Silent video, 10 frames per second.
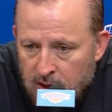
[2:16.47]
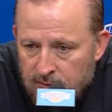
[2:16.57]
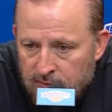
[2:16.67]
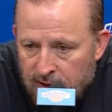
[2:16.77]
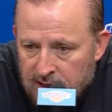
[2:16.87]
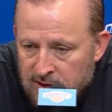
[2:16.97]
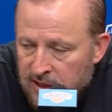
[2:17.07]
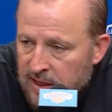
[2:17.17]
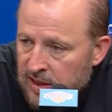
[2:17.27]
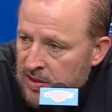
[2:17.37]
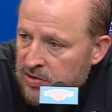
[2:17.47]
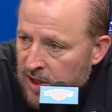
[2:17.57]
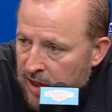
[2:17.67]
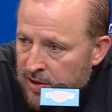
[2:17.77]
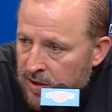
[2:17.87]
invested in
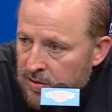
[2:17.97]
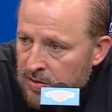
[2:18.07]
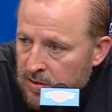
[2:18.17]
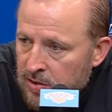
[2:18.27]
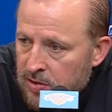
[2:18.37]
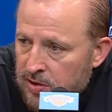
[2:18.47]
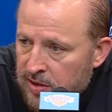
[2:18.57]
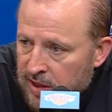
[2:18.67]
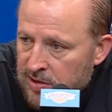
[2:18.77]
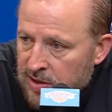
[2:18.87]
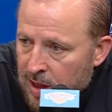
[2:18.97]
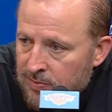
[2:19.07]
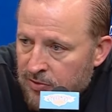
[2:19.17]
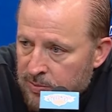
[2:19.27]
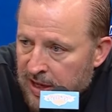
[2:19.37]
each other, good things
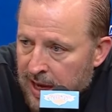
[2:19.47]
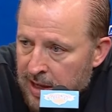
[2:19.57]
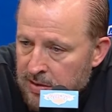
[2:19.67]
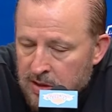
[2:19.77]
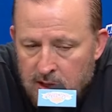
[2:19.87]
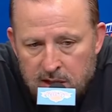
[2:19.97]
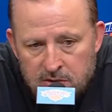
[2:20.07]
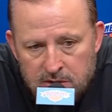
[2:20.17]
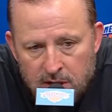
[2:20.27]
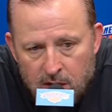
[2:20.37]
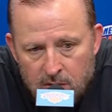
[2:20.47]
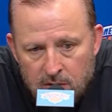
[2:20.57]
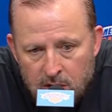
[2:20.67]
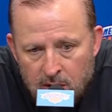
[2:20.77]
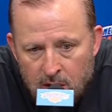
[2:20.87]
come from that. And
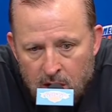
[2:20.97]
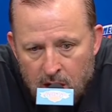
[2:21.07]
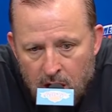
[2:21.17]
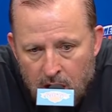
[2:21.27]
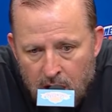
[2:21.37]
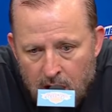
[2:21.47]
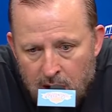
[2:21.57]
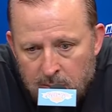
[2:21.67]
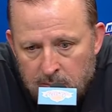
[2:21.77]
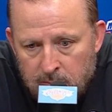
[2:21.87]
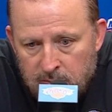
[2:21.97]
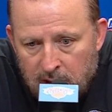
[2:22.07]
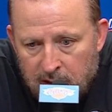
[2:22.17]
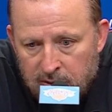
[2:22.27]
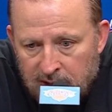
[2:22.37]
so I
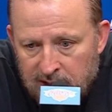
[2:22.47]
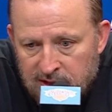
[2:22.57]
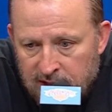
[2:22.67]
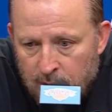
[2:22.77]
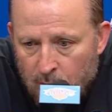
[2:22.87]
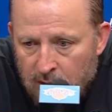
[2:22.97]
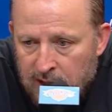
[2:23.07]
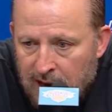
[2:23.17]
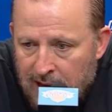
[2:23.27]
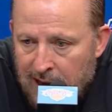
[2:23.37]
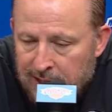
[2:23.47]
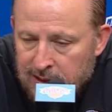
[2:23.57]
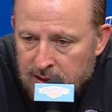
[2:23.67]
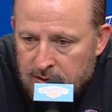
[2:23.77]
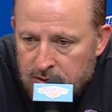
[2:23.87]
don't think it's any one
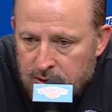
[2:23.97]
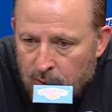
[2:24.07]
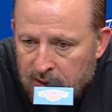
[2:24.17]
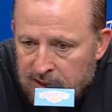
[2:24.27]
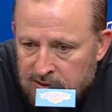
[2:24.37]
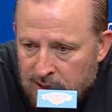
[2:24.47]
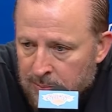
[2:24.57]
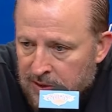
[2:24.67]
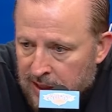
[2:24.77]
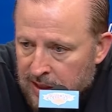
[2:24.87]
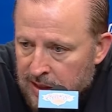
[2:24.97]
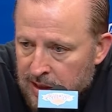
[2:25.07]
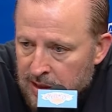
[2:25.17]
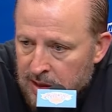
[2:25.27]
guy doing something,